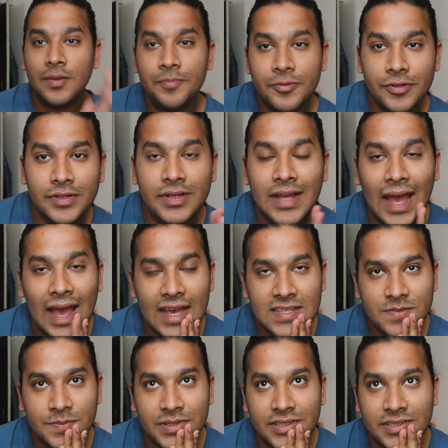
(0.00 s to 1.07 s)
April
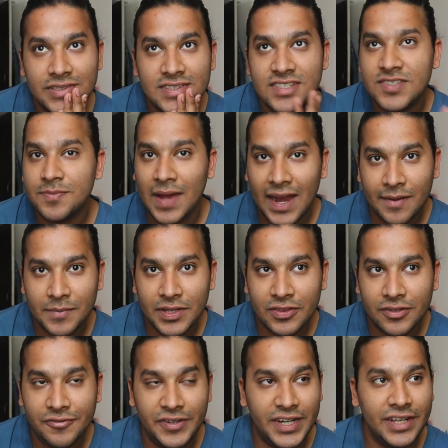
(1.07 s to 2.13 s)
has been such a bad
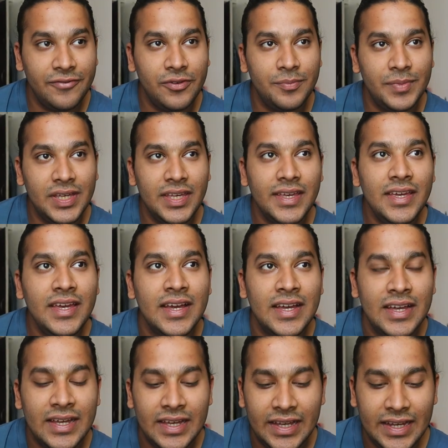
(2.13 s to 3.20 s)
month of reading for me.
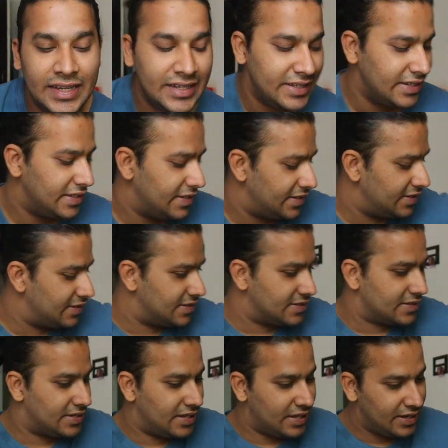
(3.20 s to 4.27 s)
It
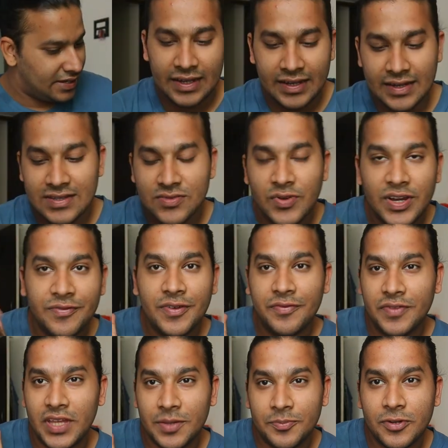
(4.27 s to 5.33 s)
is
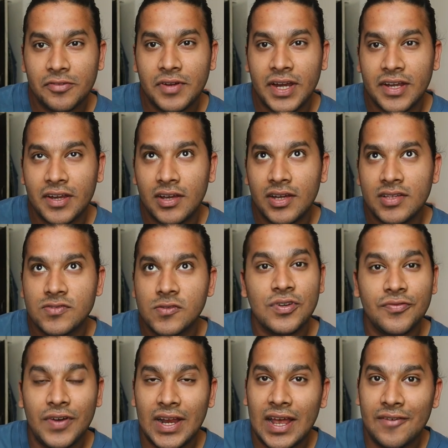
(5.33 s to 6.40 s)
25th April right now, and
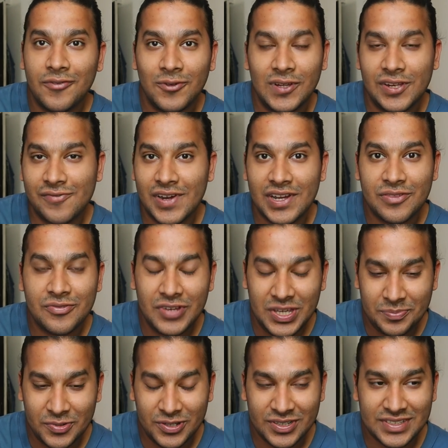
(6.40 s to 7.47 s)
so far I've only read
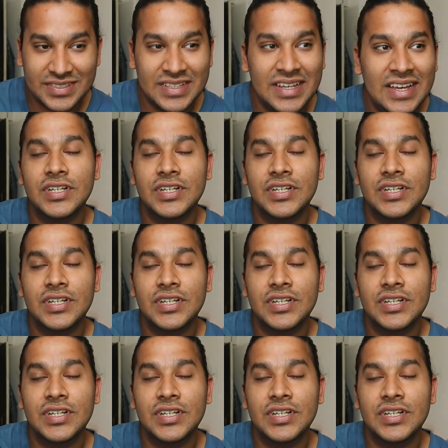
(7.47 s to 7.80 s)
3 books.